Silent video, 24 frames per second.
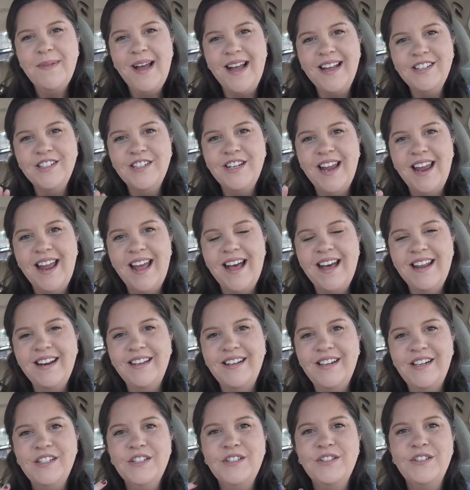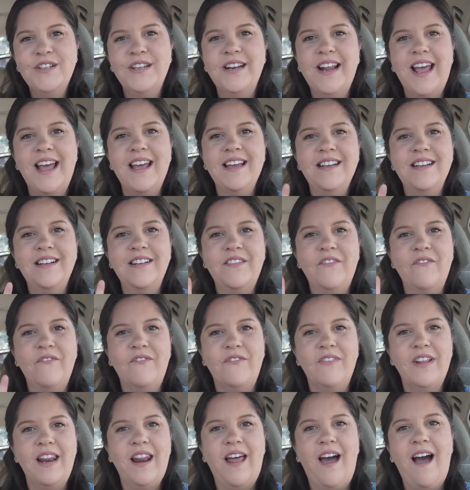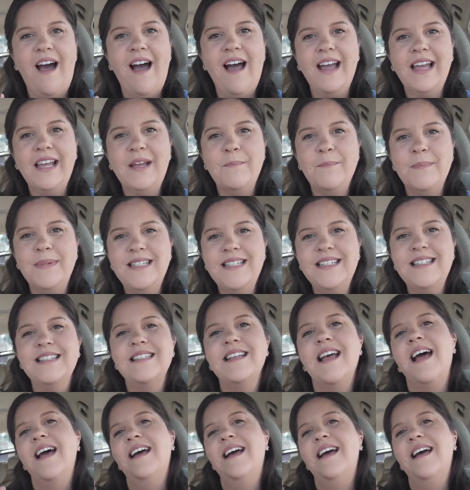my channel. Today's Vlogmas